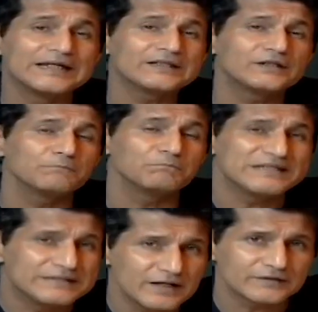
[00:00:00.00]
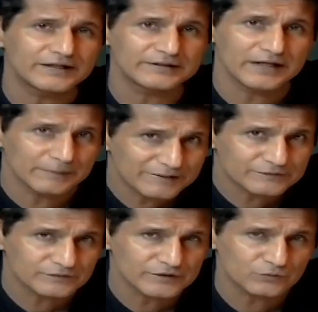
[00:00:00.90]
then the MediaTek
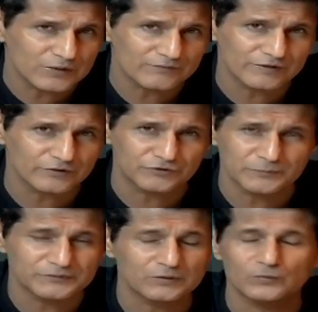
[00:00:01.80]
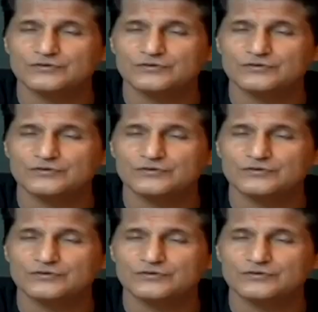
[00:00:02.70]
Dimensity 1200 chipset,